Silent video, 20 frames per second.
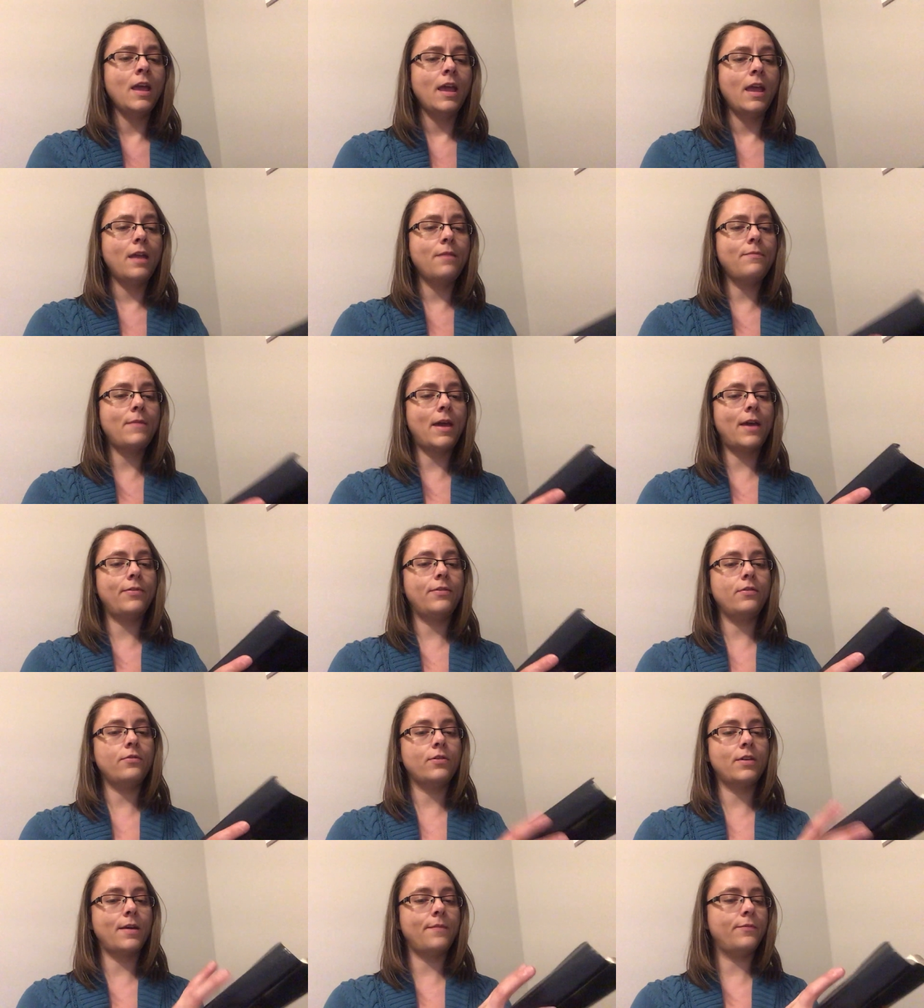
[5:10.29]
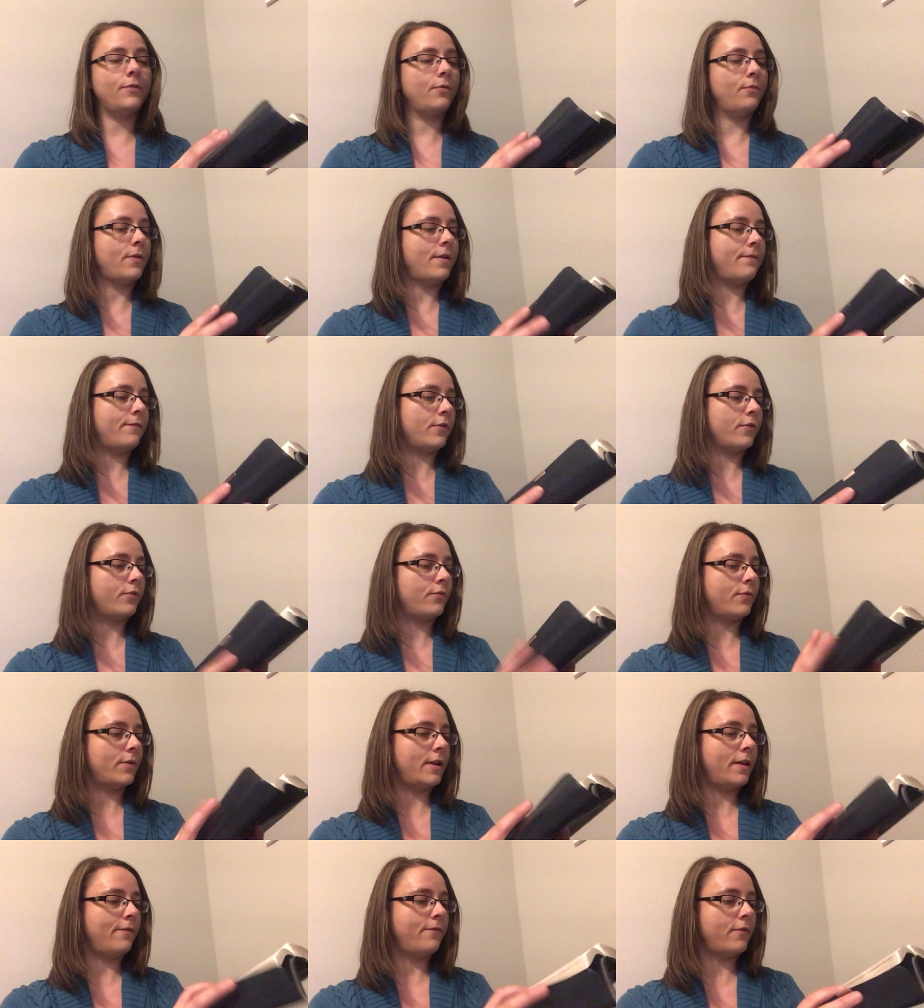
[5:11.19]
In Matthew chapter 1, verse
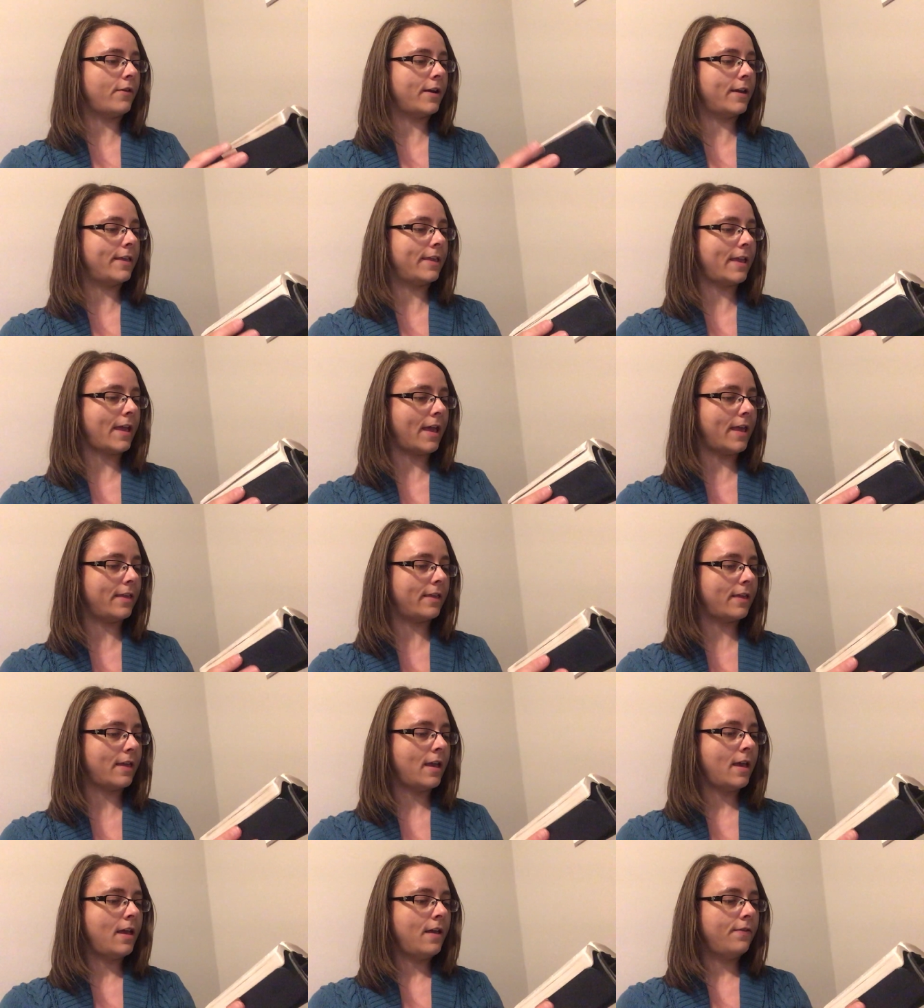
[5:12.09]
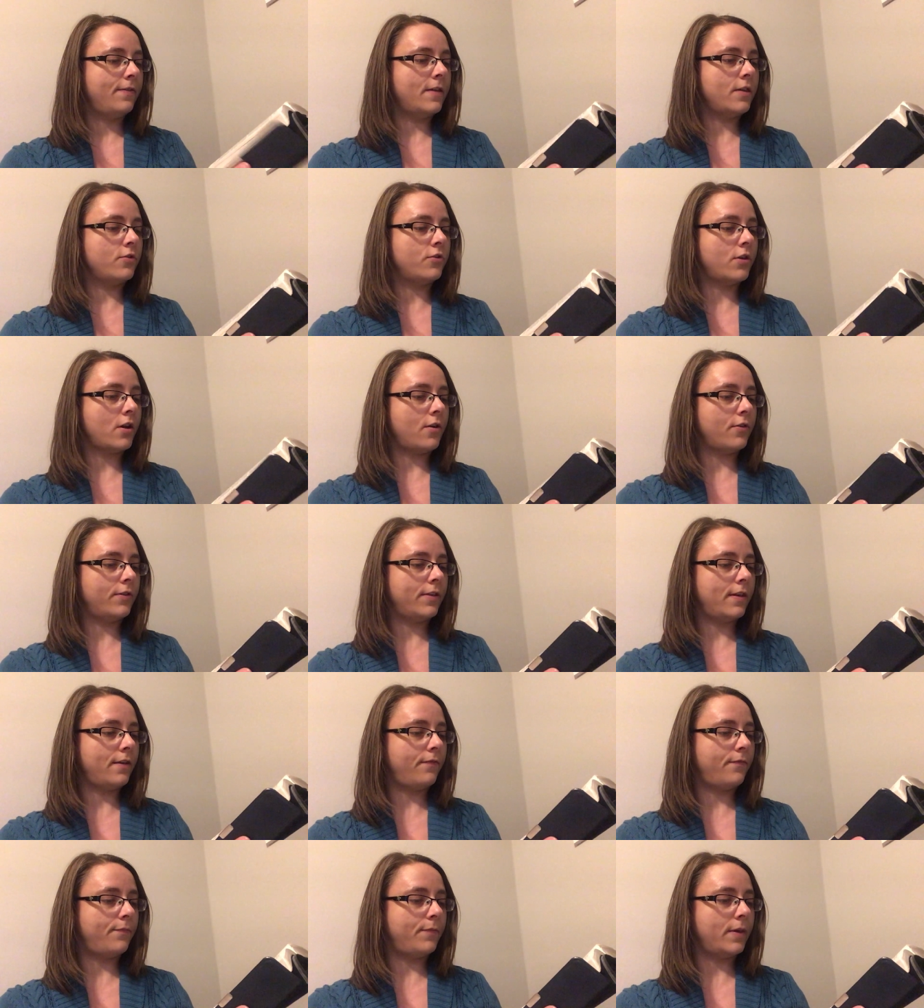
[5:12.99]
24, it says, Then
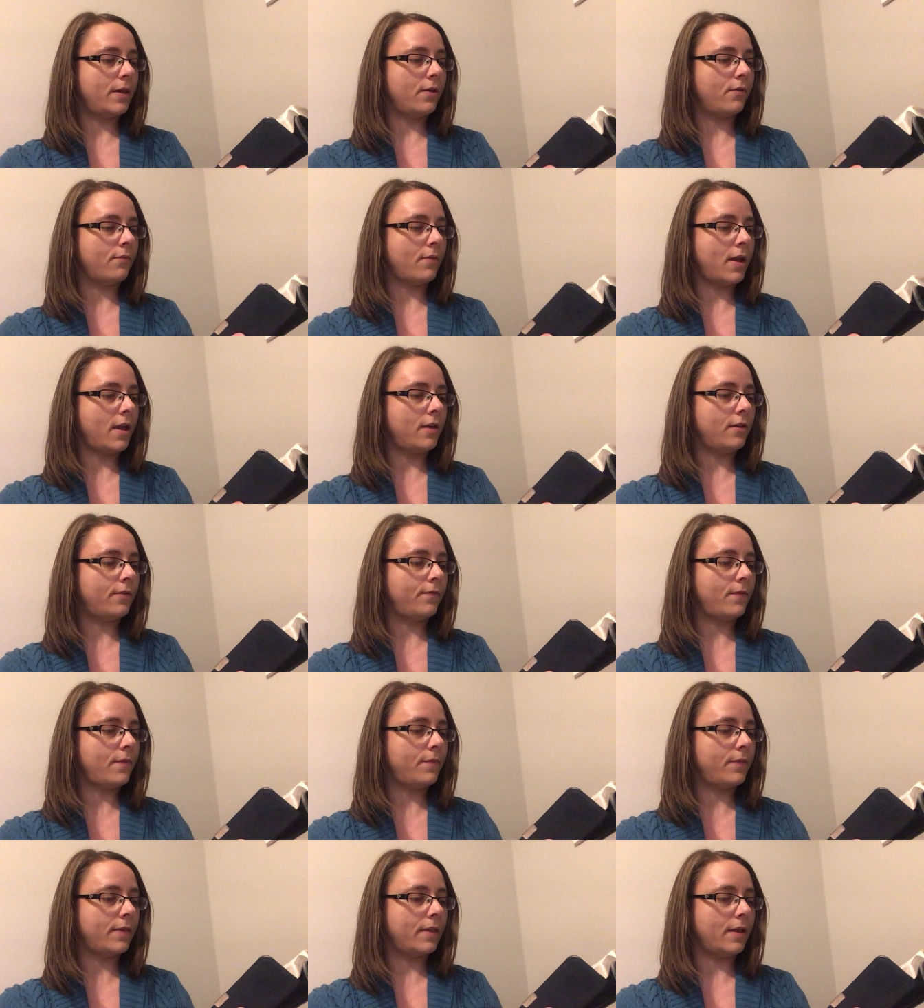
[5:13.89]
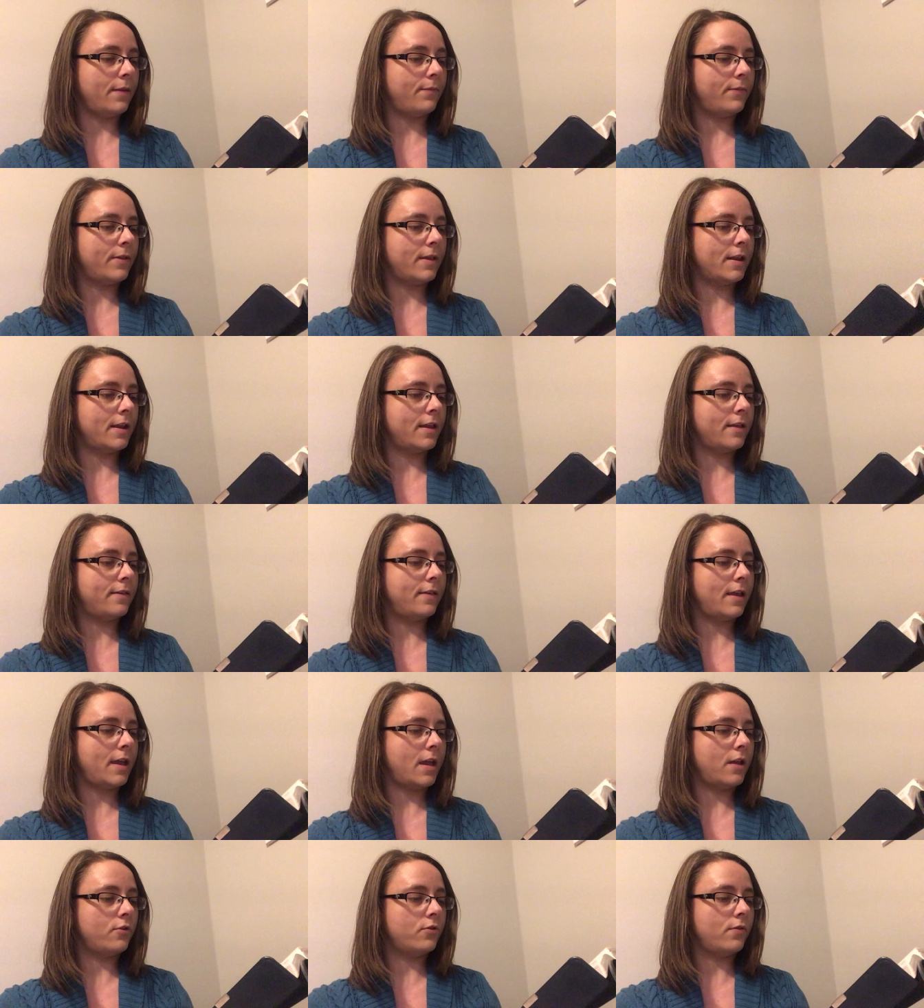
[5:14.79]
Joseph, being raised from sleep, did as the
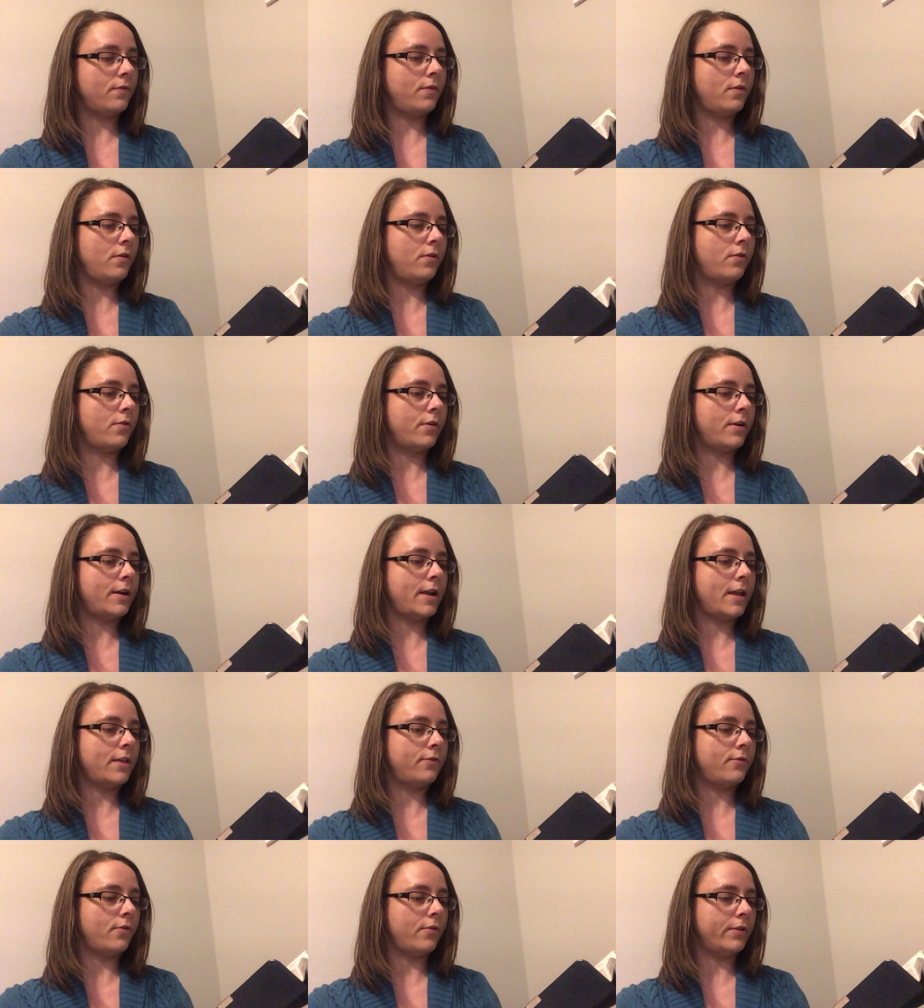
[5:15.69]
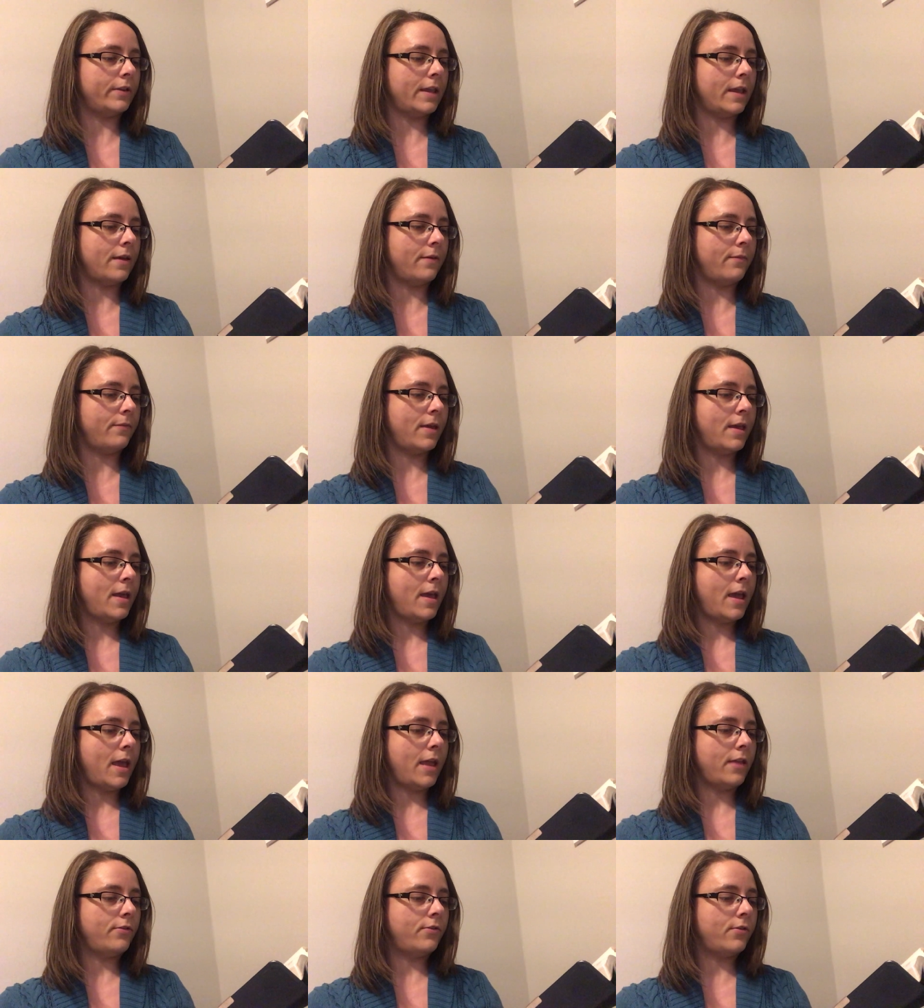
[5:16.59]
angel of the Lord had told him,
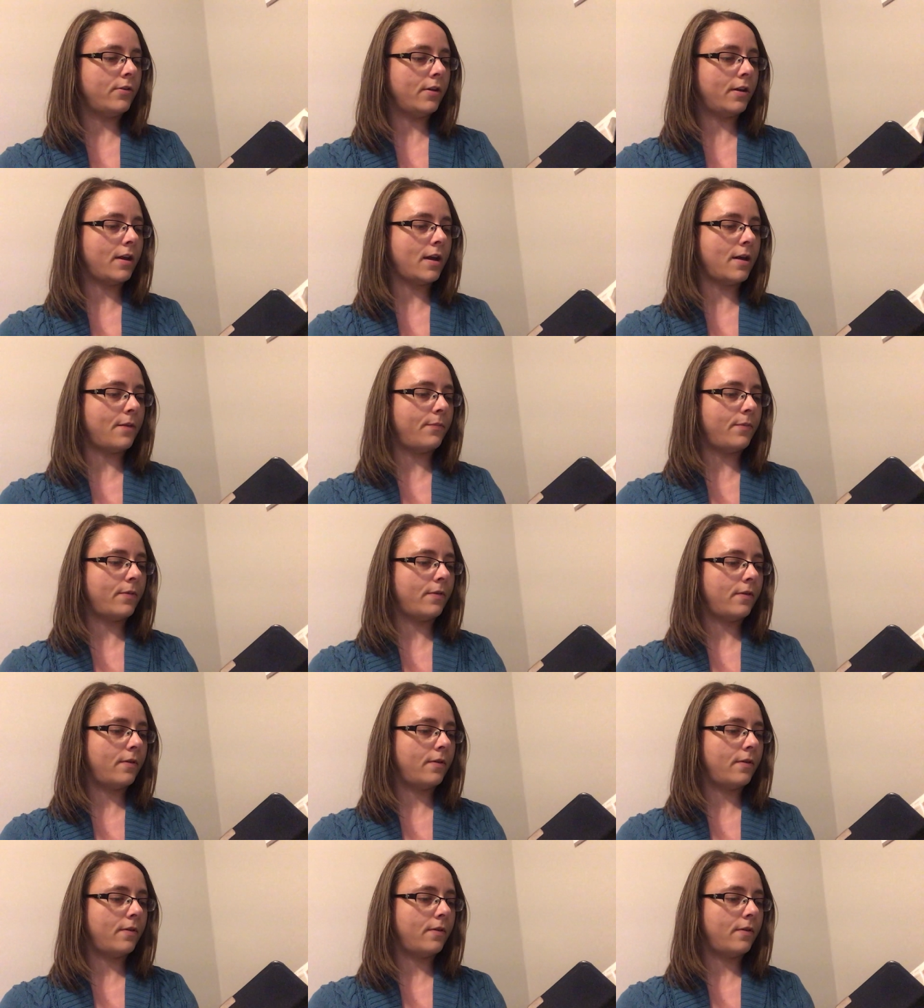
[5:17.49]
and took up